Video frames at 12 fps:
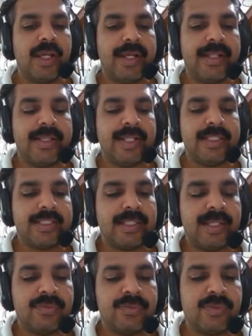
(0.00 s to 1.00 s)
And that is
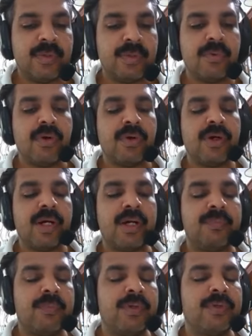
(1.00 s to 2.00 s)
if
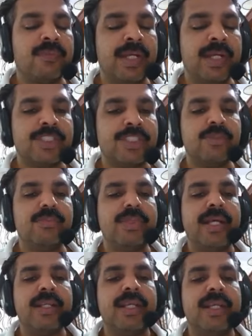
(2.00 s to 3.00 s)
we assume
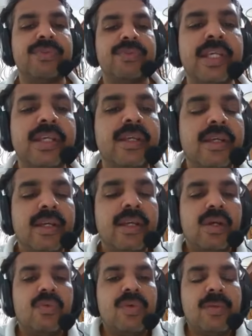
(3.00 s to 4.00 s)
that if the
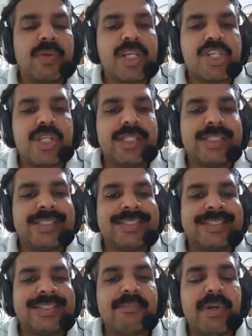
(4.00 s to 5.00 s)
vibration is
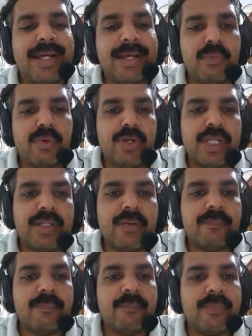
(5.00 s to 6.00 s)
simple harmonic,
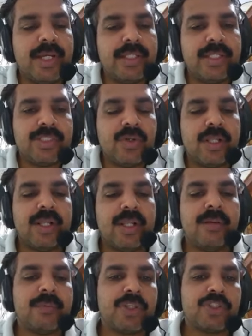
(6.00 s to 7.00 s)
and that is only an
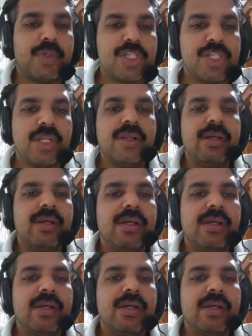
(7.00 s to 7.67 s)
approximation,